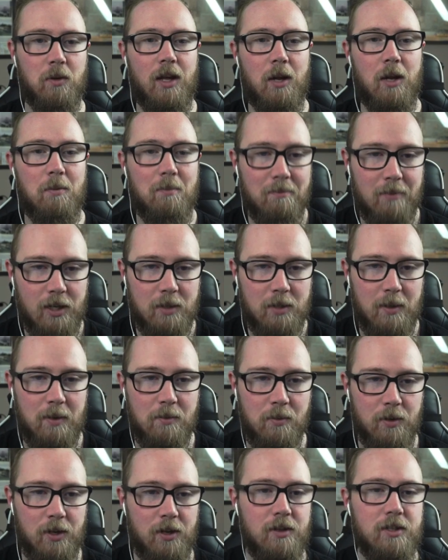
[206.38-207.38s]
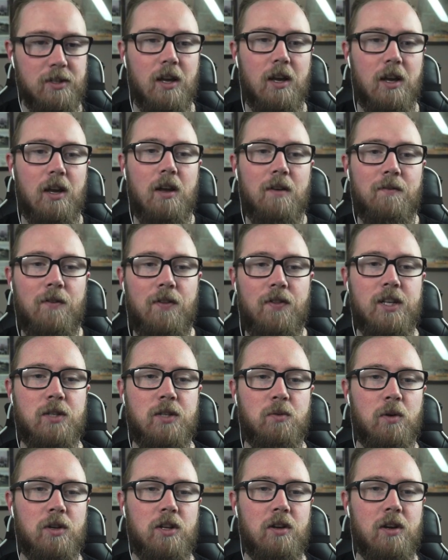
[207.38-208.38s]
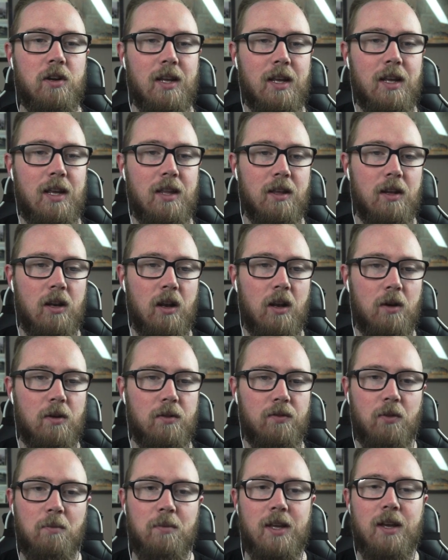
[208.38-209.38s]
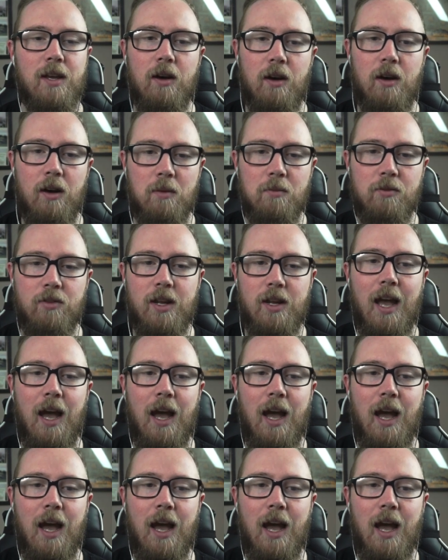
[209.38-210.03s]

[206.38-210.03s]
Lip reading: that most people use. For this one, you could either load from the armory.